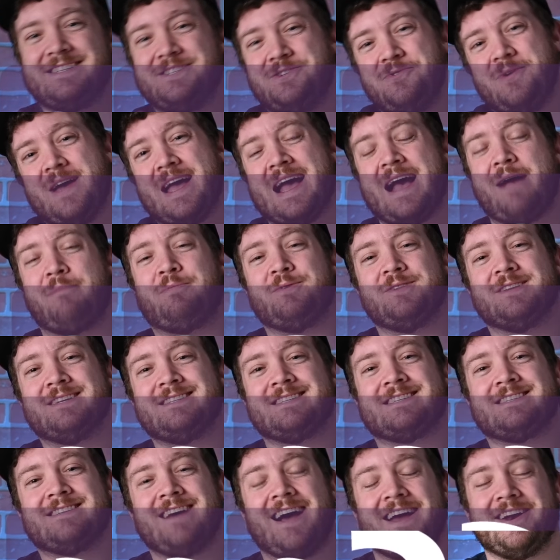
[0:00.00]
to Apple
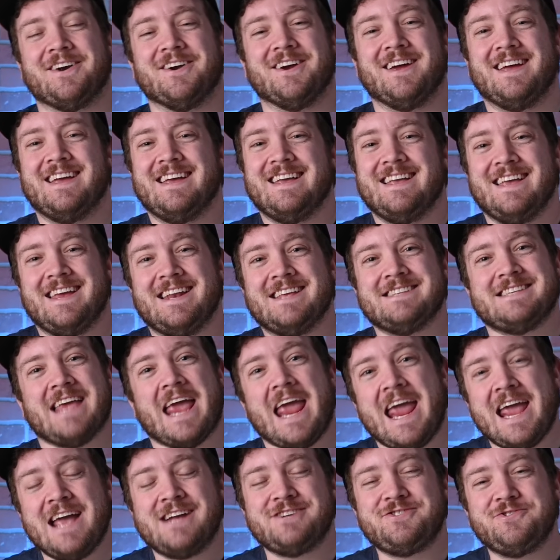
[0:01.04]
Insider. It is
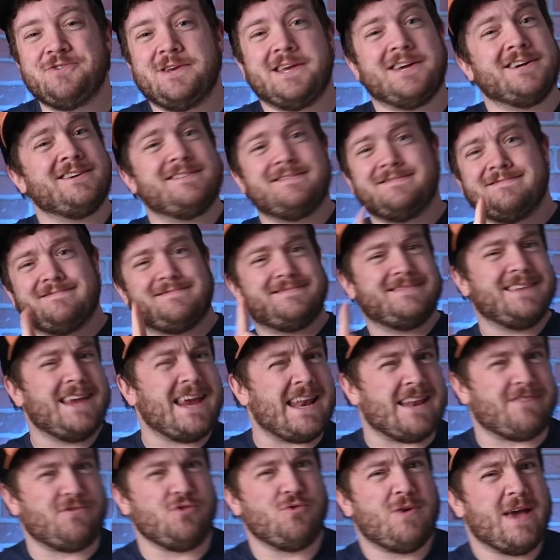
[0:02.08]
Andrew here. And
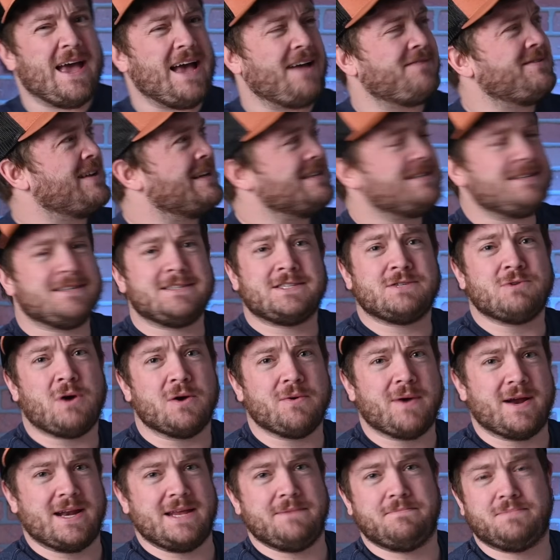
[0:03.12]
if you have not done so
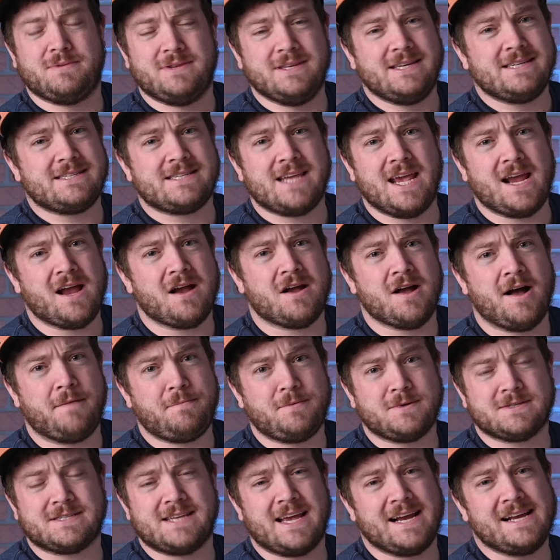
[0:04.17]
already, please take a
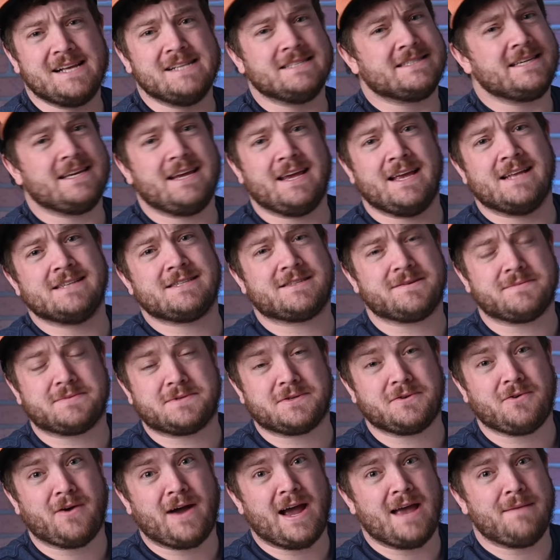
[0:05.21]
couple seconds and
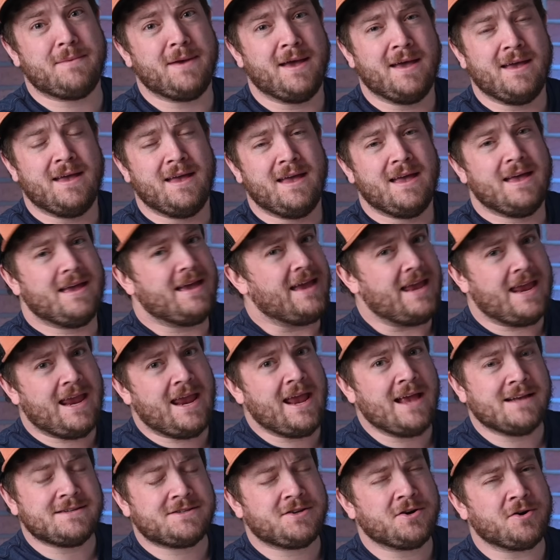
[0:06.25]
subscribe
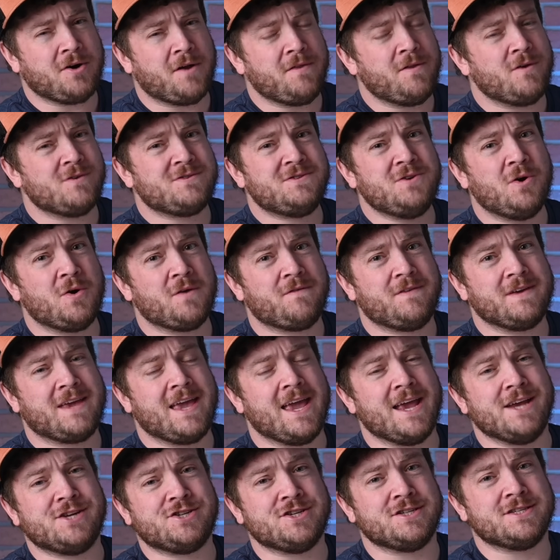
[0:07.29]
and turn on those
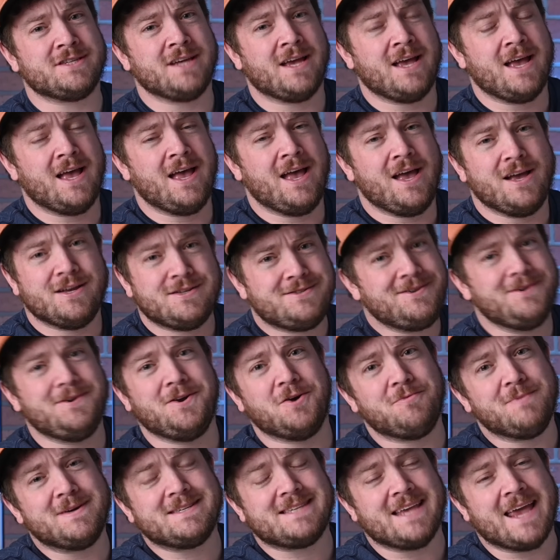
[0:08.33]
notifications so you
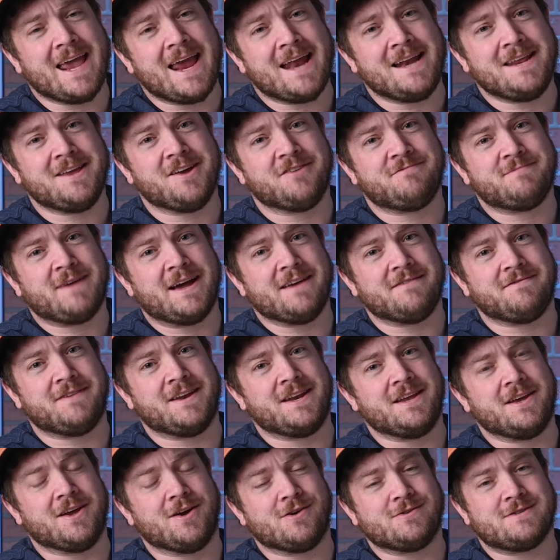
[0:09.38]
don't miss any of my
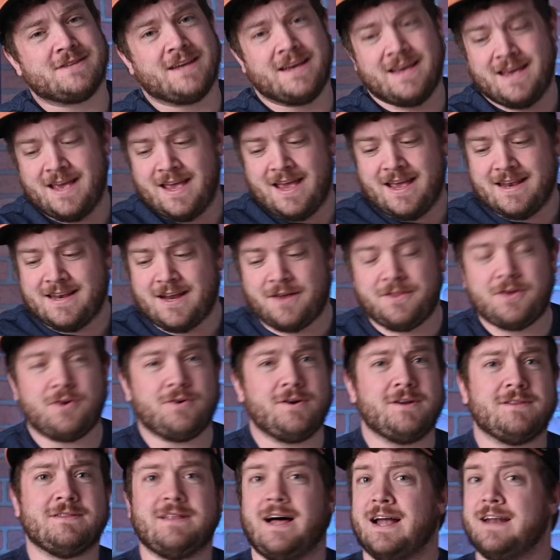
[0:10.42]
videos. Now there are
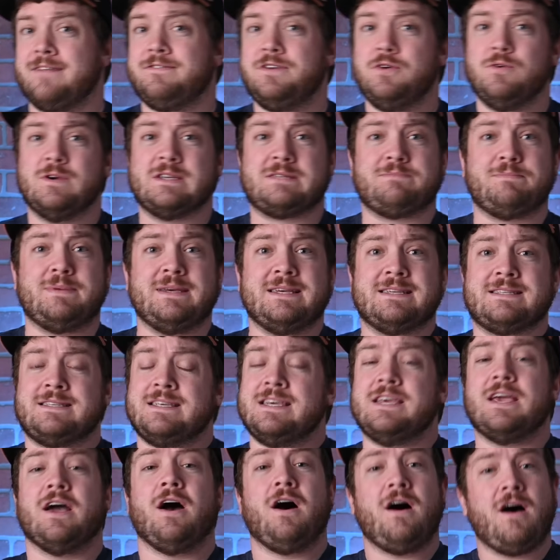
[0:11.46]
a lot of
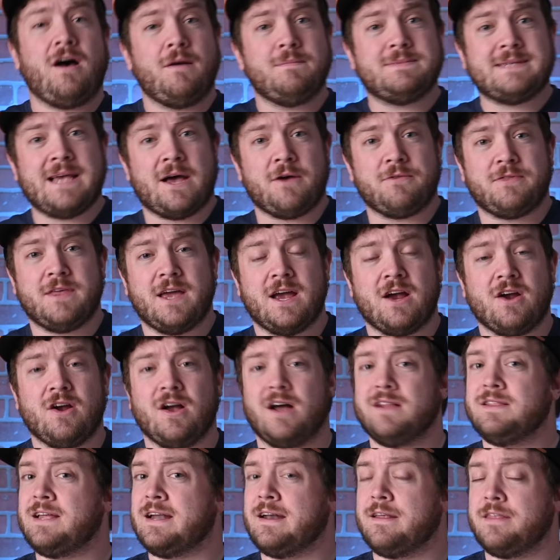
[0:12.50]
USB-C hubs out there,
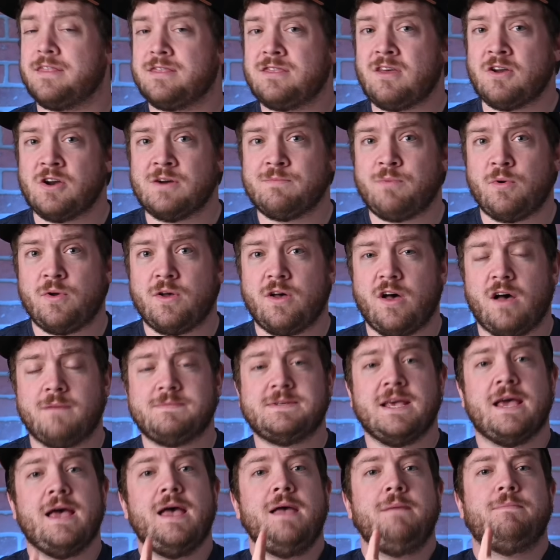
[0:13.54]
a lot of Thunderbolt hubs,
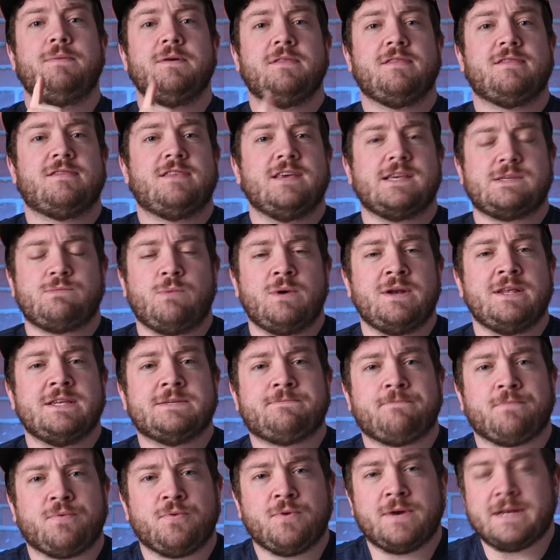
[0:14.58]
but this one is
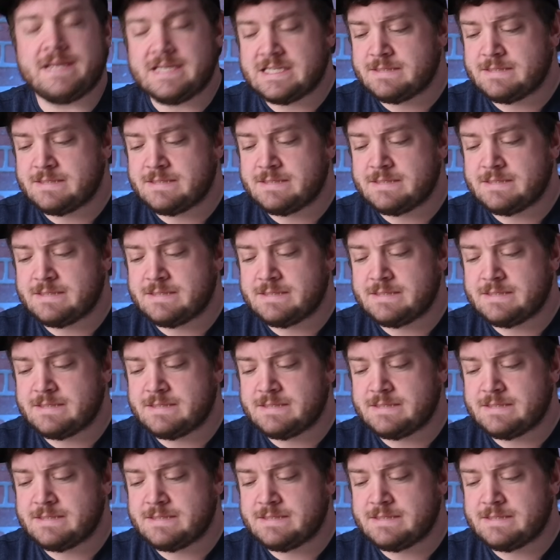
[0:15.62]
pretty